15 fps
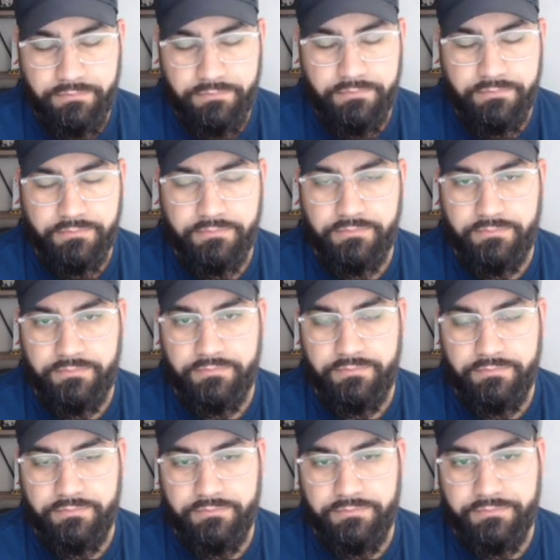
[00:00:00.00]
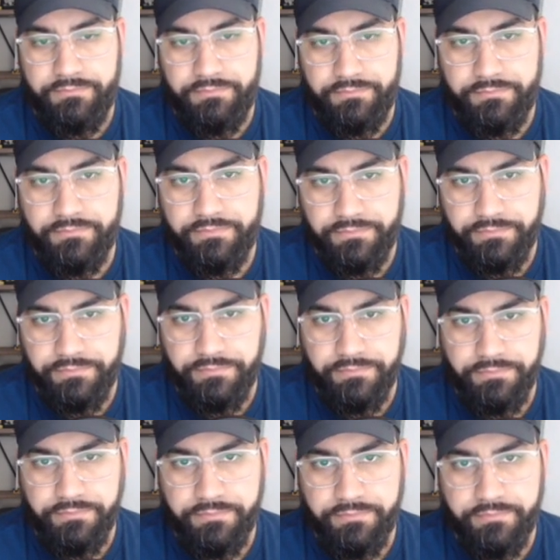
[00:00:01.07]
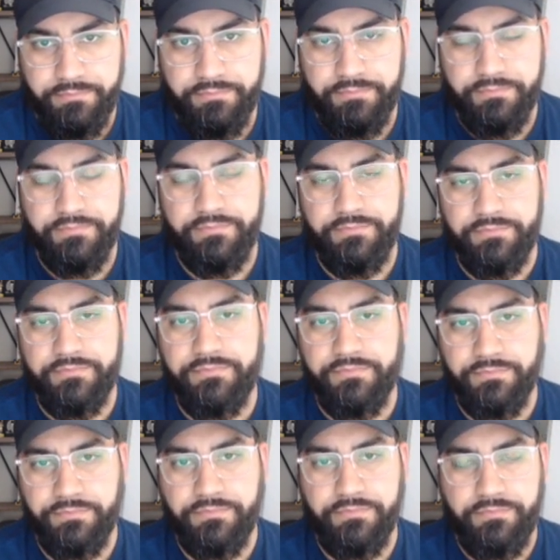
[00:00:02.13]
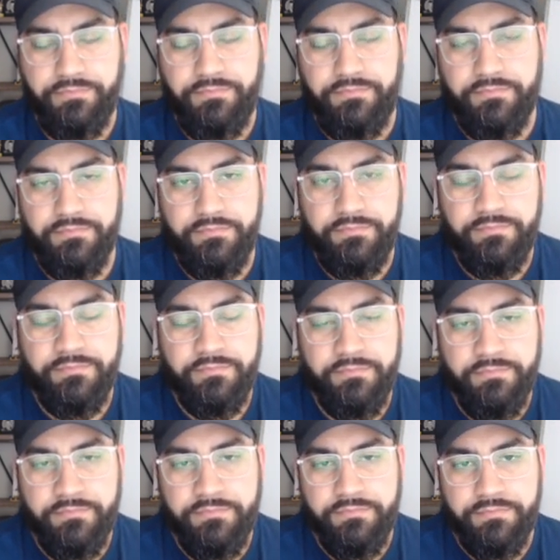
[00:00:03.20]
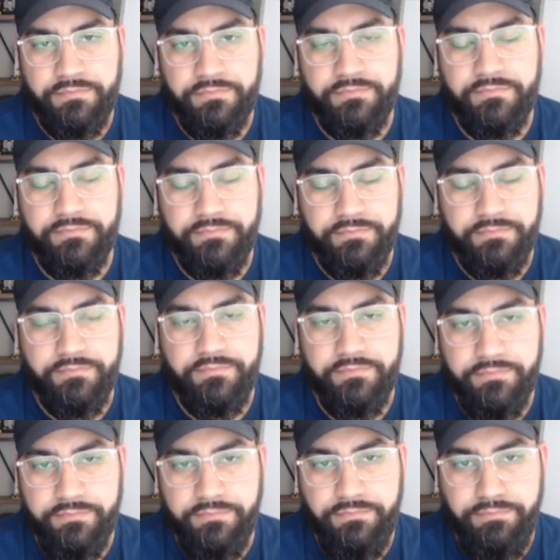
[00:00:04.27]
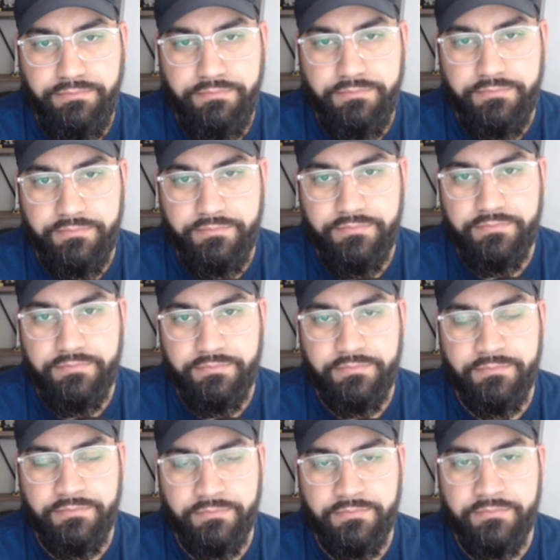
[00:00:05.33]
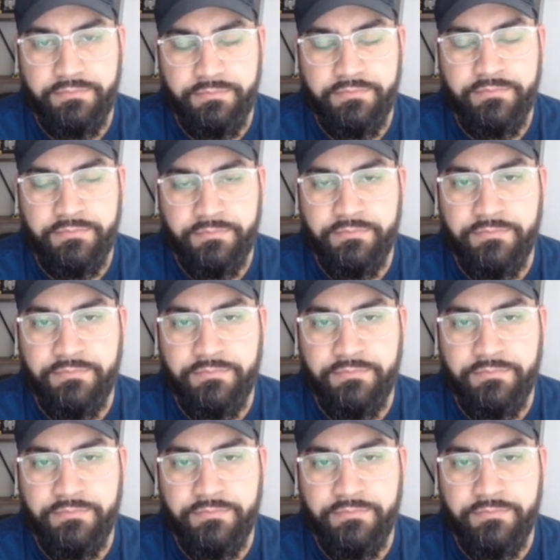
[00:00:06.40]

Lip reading: [no speech]